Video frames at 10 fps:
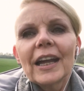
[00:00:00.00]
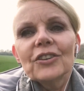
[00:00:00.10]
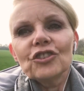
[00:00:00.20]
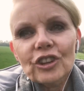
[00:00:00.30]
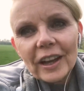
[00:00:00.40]

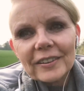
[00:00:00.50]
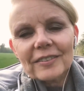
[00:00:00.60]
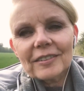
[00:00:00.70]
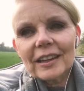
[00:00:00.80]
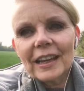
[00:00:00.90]

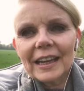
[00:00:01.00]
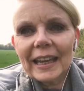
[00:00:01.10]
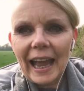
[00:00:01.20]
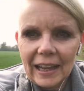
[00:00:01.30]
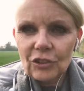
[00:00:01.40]
just
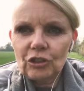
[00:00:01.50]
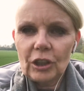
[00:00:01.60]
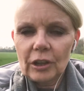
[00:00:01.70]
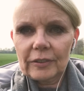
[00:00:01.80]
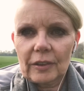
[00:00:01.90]

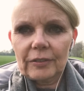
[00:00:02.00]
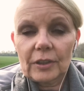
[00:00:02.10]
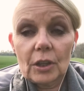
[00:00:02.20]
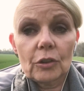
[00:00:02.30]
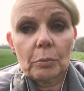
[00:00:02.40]
catching ourselves
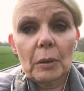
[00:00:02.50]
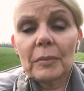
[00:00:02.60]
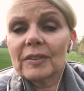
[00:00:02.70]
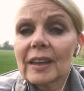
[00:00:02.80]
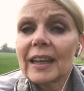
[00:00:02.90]
in those
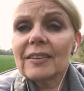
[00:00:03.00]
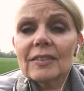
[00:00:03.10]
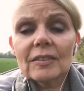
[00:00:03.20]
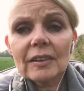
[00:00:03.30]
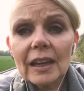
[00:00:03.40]
moments
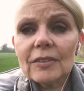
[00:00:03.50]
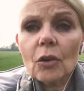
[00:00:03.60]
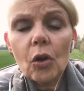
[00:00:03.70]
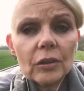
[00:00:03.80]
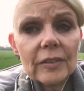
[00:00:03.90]
is
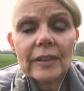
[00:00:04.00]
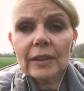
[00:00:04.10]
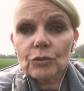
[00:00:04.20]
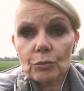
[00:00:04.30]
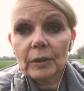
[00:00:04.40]
honestly,
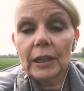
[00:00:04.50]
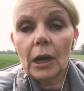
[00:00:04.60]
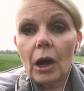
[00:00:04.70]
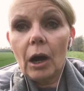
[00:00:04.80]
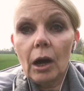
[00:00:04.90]
it's really
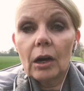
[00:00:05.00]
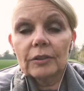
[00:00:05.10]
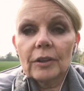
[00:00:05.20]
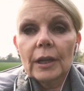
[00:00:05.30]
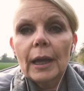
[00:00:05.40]
hard.